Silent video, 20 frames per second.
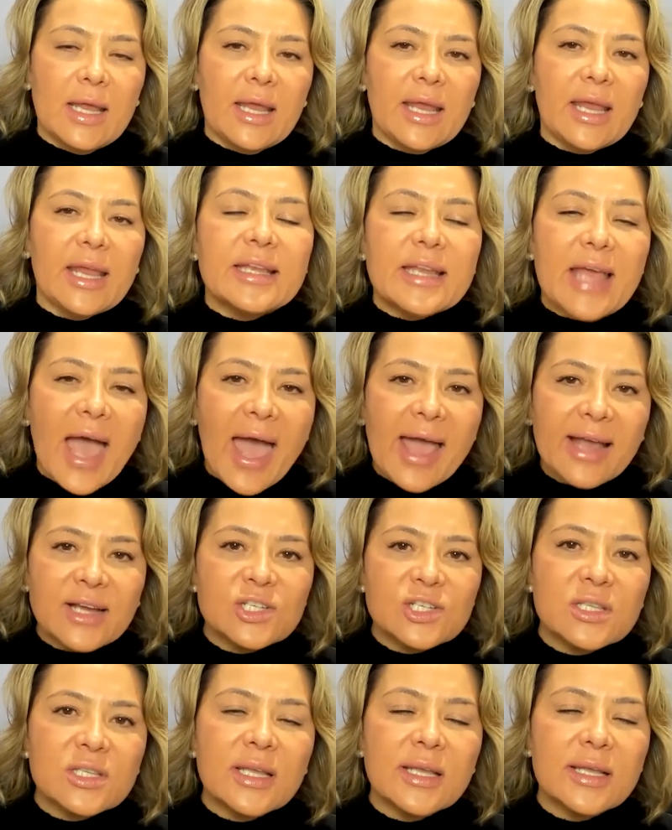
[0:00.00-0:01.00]
It
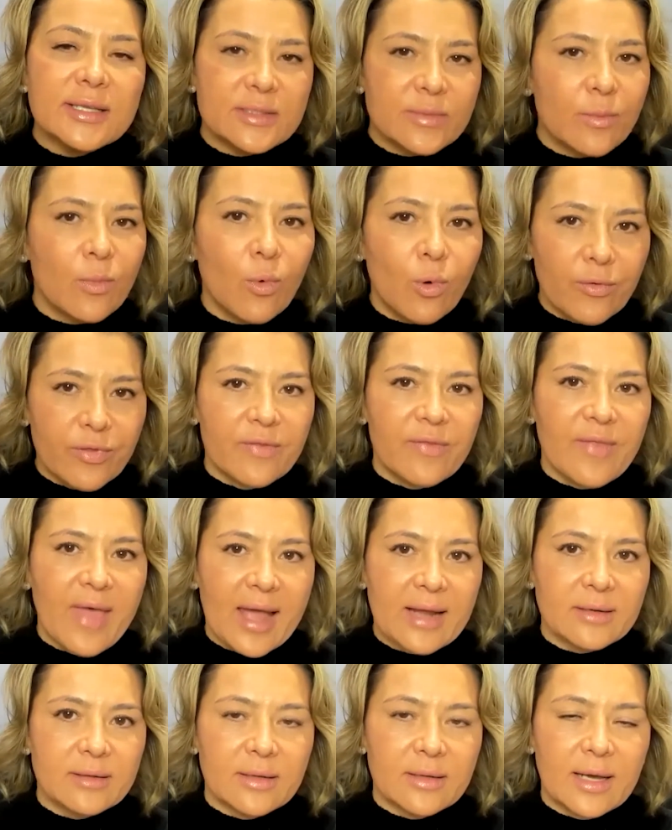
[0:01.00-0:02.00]
actually is more than
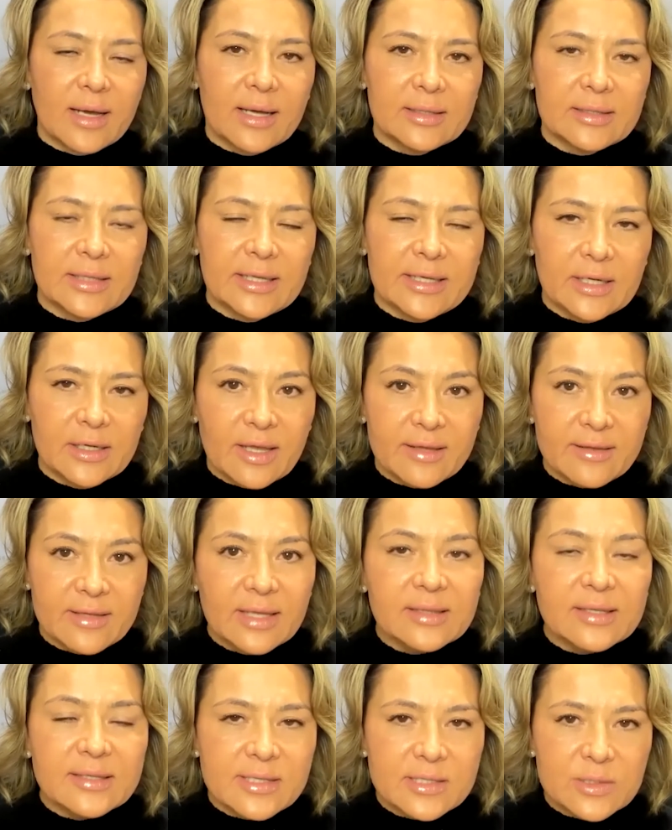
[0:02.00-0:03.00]
that, Lynn, and I
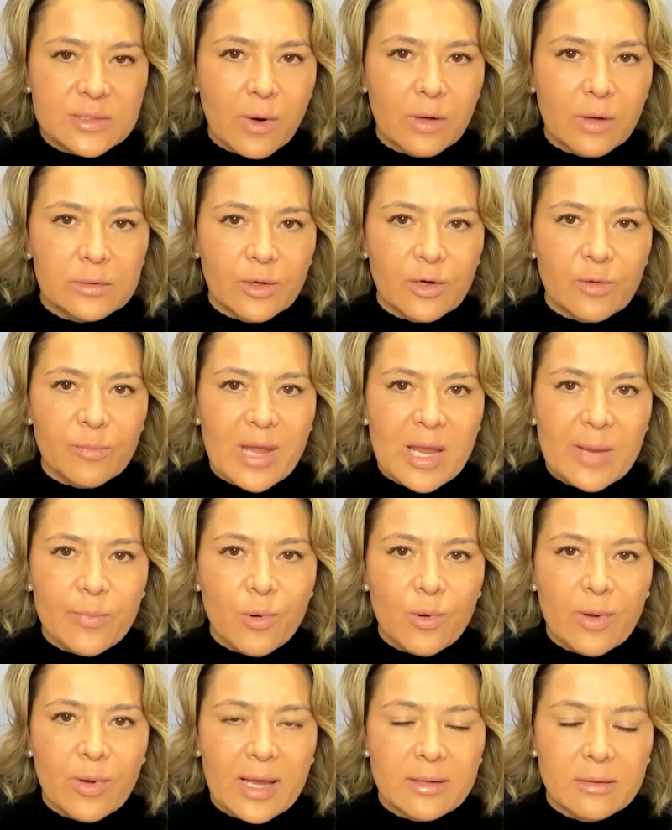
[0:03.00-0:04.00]
think this is where a lot of
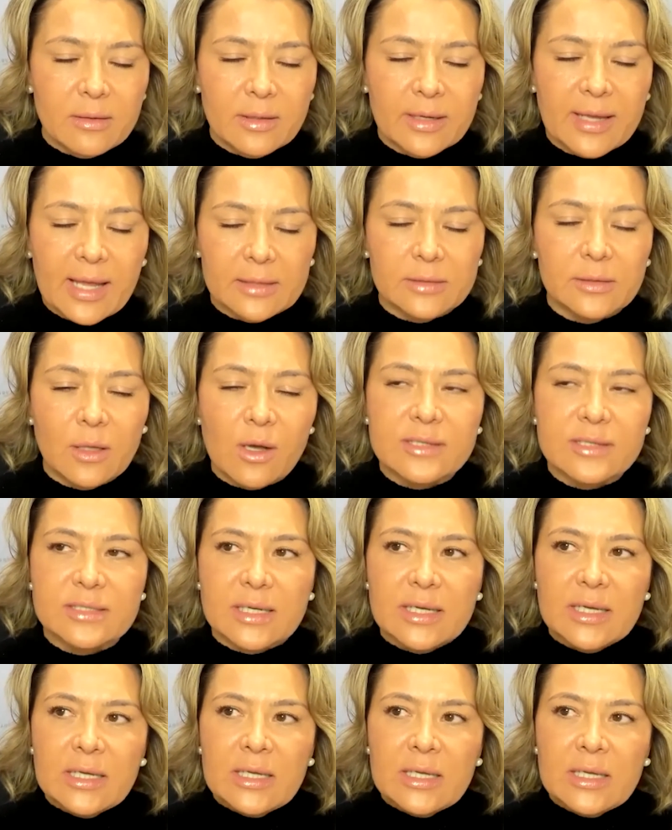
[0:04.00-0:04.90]
people get lost.